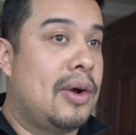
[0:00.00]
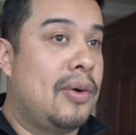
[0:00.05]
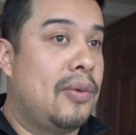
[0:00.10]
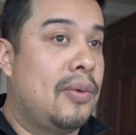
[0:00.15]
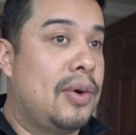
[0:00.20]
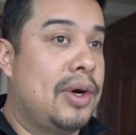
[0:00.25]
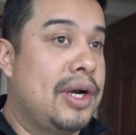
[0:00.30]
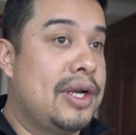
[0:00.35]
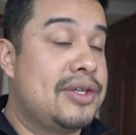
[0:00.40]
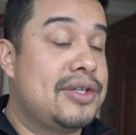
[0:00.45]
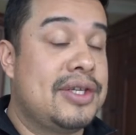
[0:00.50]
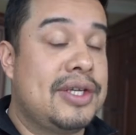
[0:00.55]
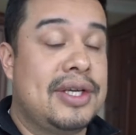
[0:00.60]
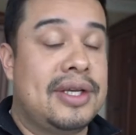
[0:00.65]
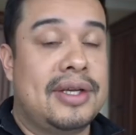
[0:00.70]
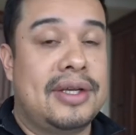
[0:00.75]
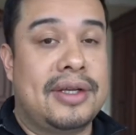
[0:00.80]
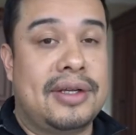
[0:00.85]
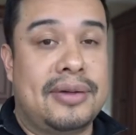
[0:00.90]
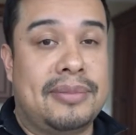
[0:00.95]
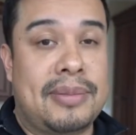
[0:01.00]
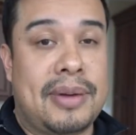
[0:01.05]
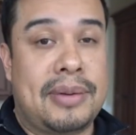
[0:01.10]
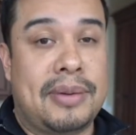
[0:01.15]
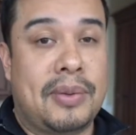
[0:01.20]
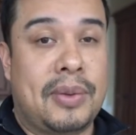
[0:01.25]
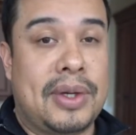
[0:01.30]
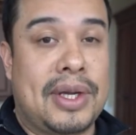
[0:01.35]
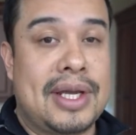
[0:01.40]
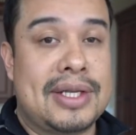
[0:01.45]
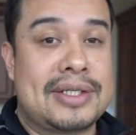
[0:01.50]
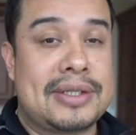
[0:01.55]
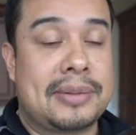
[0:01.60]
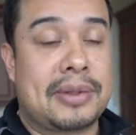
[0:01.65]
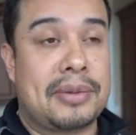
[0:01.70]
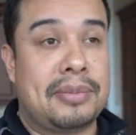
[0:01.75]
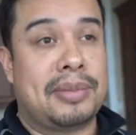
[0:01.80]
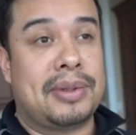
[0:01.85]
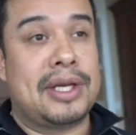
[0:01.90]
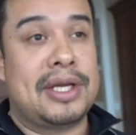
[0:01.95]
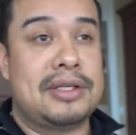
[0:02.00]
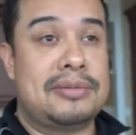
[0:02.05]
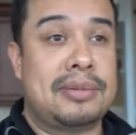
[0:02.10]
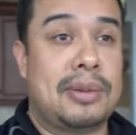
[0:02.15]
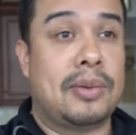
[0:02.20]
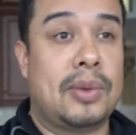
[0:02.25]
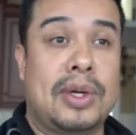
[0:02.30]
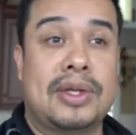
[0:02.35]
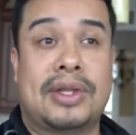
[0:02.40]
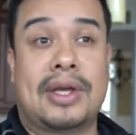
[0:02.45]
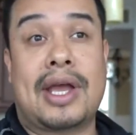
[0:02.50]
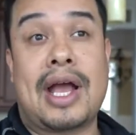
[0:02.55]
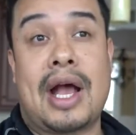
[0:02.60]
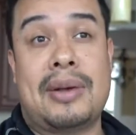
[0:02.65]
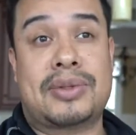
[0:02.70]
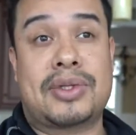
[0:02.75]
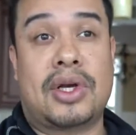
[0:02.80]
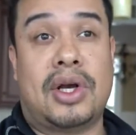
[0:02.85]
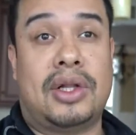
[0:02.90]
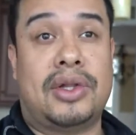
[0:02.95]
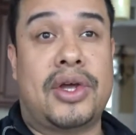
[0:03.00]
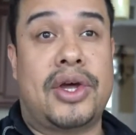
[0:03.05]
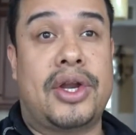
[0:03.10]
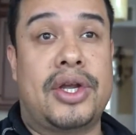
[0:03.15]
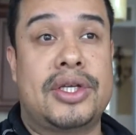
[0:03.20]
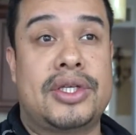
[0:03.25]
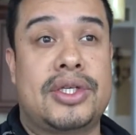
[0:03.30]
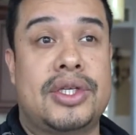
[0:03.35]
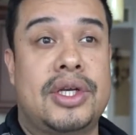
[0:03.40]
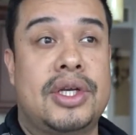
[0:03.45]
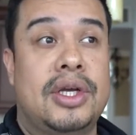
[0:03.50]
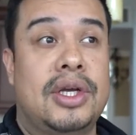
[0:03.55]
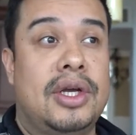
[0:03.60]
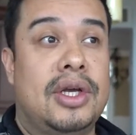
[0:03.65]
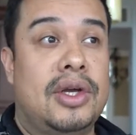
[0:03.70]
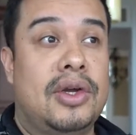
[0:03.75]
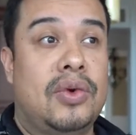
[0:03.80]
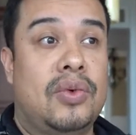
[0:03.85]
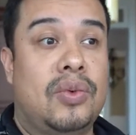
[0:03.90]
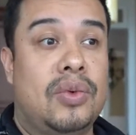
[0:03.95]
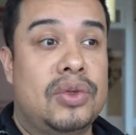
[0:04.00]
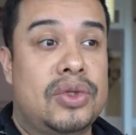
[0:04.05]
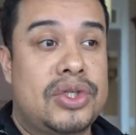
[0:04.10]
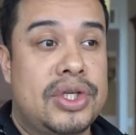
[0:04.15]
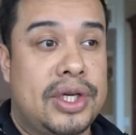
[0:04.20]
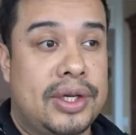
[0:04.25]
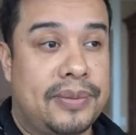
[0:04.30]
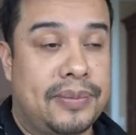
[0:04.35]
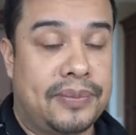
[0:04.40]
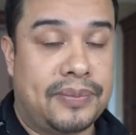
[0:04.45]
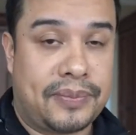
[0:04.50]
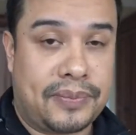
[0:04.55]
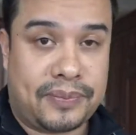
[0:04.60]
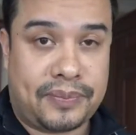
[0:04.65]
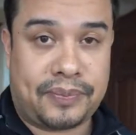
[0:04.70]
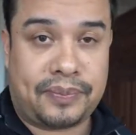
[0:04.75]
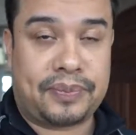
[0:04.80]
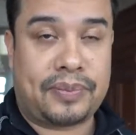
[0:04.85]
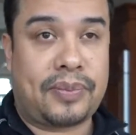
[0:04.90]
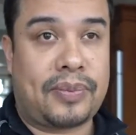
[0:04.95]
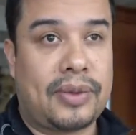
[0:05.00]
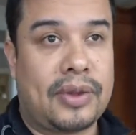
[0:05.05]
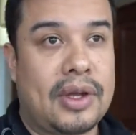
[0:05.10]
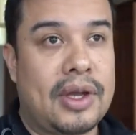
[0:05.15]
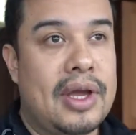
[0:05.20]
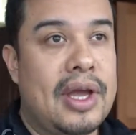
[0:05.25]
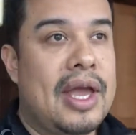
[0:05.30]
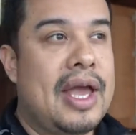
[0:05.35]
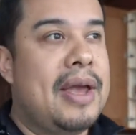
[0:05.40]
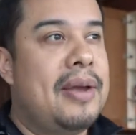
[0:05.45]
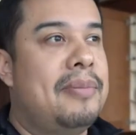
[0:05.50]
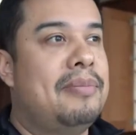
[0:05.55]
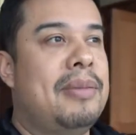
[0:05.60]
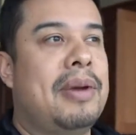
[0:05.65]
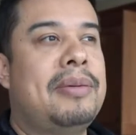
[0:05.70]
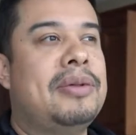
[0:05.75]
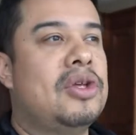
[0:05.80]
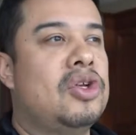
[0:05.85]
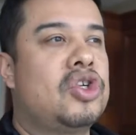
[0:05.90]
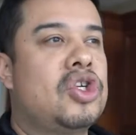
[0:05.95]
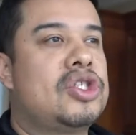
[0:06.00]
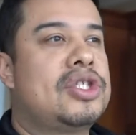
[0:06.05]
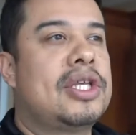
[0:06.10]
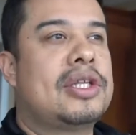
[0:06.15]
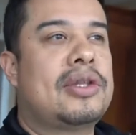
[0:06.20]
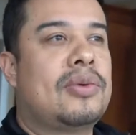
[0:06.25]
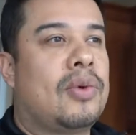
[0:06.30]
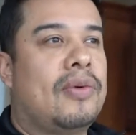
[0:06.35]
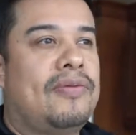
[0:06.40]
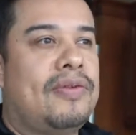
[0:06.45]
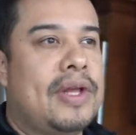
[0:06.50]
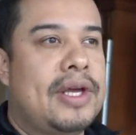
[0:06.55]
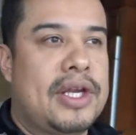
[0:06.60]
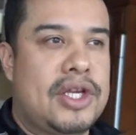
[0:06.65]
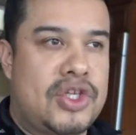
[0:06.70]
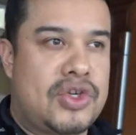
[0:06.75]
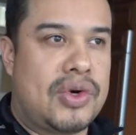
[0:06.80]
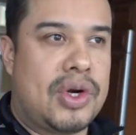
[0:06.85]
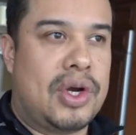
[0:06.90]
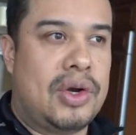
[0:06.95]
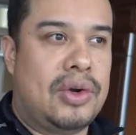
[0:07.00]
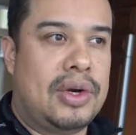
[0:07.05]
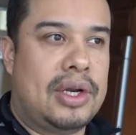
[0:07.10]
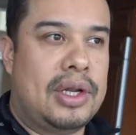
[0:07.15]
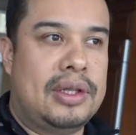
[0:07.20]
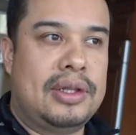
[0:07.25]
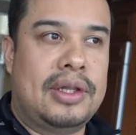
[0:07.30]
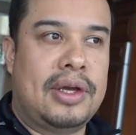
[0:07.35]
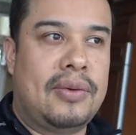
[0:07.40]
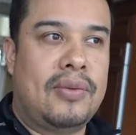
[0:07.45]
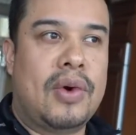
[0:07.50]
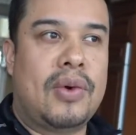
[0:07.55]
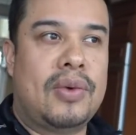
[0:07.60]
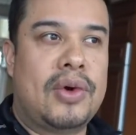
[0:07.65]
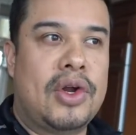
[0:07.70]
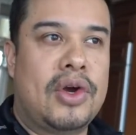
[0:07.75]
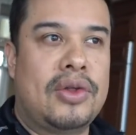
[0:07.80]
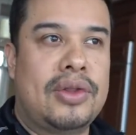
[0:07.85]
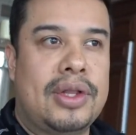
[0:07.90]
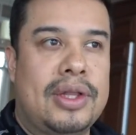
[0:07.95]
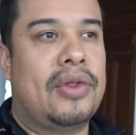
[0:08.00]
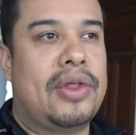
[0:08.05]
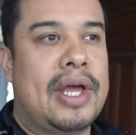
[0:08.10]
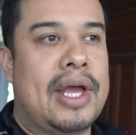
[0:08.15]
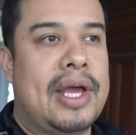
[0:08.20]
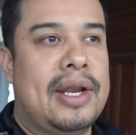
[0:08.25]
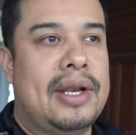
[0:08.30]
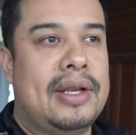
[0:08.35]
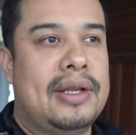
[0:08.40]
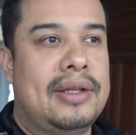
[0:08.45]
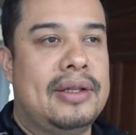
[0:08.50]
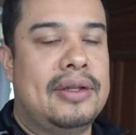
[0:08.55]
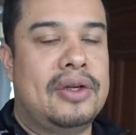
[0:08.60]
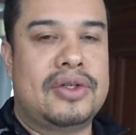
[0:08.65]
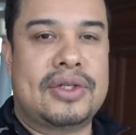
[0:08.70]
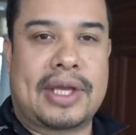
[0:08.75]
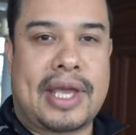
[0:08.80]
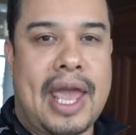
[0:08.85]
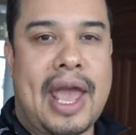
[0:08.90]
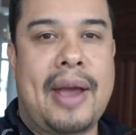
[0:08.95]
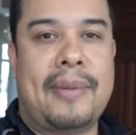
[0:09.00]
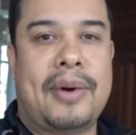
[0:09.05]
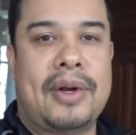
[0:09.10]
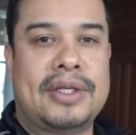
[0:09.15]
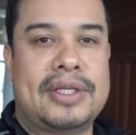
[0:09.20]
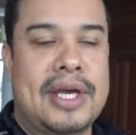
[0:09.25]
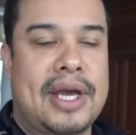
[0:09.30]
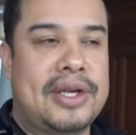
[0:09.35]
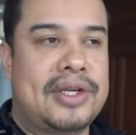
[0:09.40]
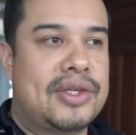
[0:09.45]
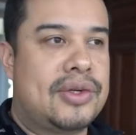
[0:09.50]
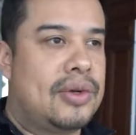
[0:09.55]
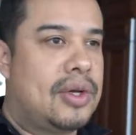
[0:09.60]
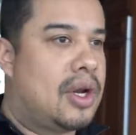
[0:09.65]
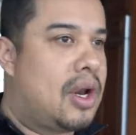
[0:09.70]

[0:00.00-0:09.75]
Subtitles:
we're gonna see. Maybe we get some complaints, maybe we get the cops called on us. We'll see. Maybe they'll just think that we're flying a drone and they won't know that there's a camera attached to